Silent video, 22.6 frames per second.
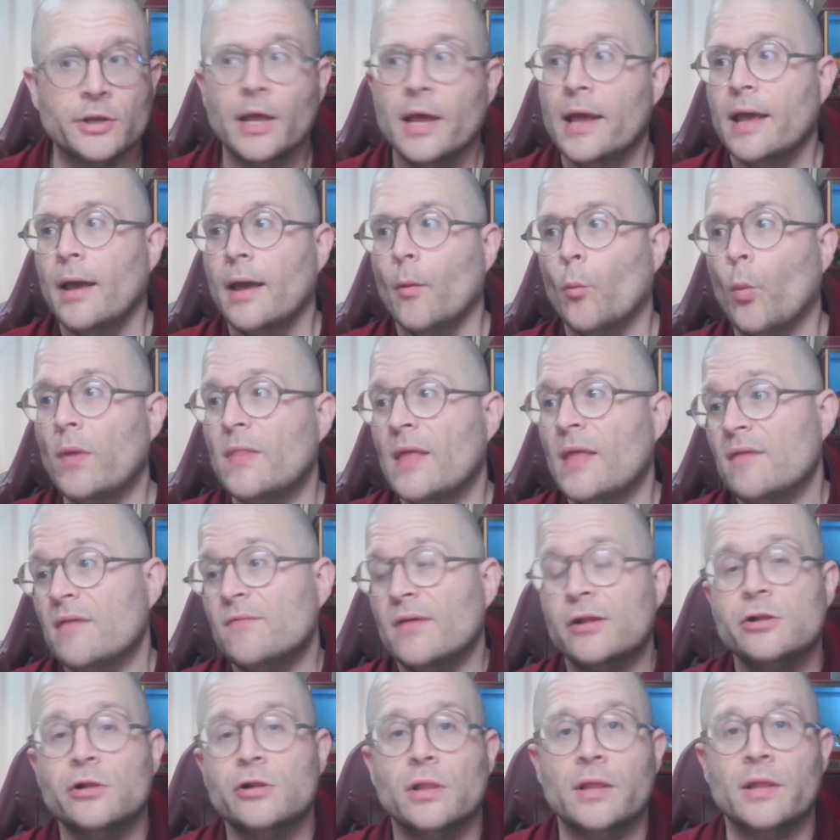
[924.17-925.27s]
When they
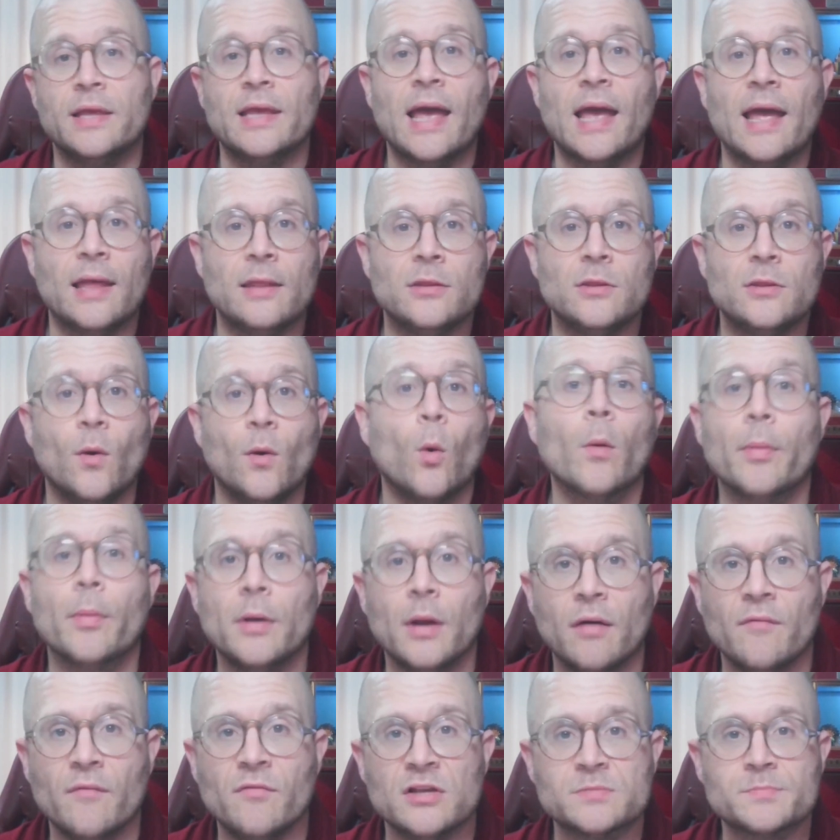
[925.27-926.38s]
eventually get into the orbit of
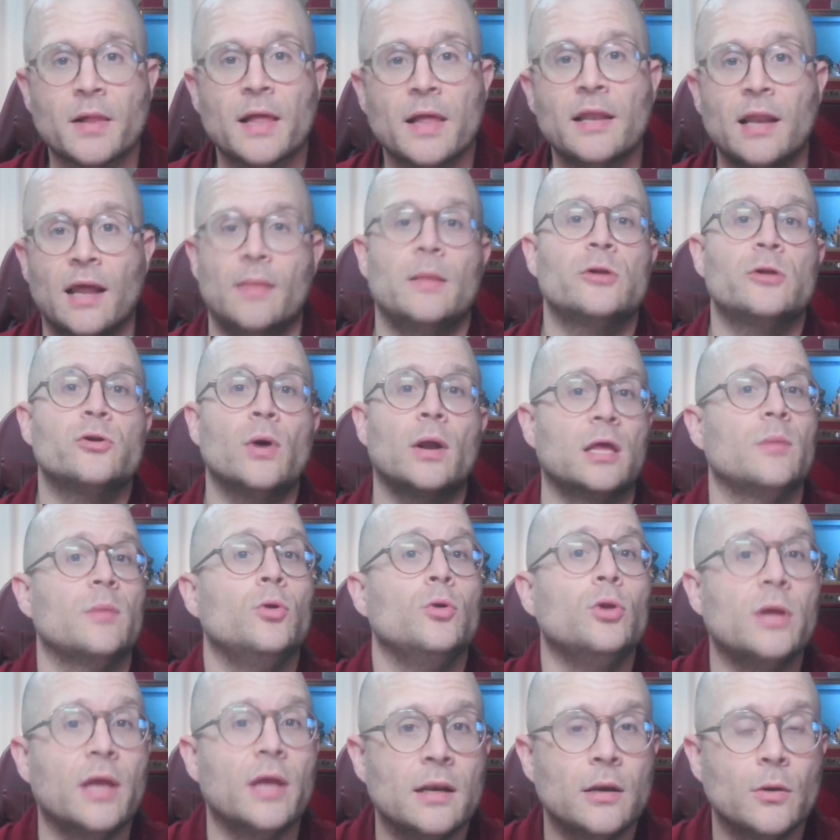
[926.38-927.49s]
this planet and they try to
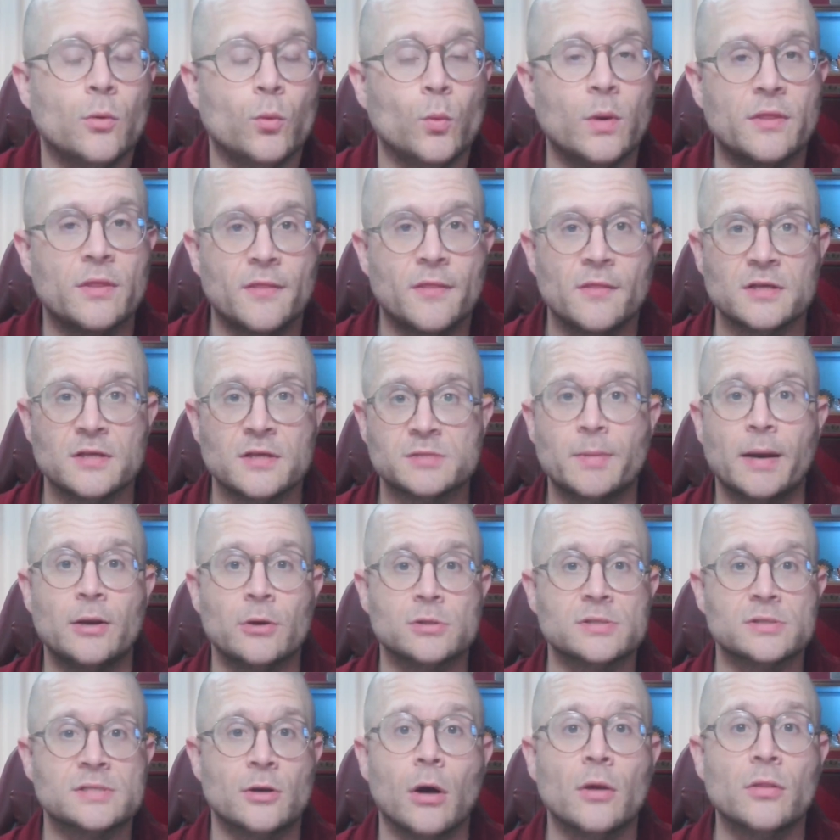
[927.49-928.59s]
communicate with the spiders
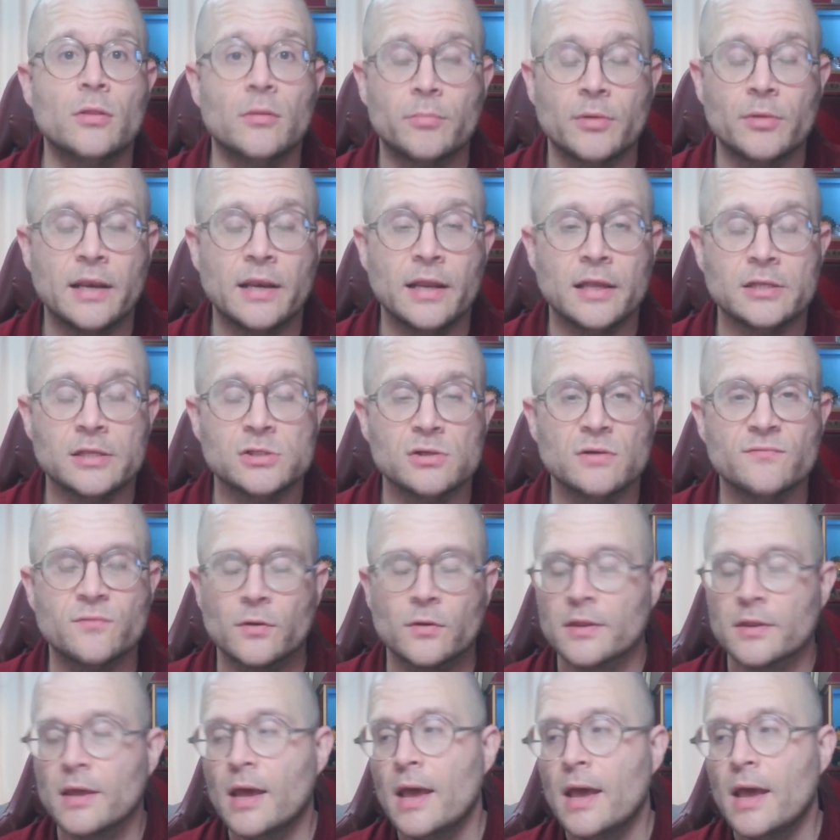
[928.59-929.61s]
that are on the planet and so forth.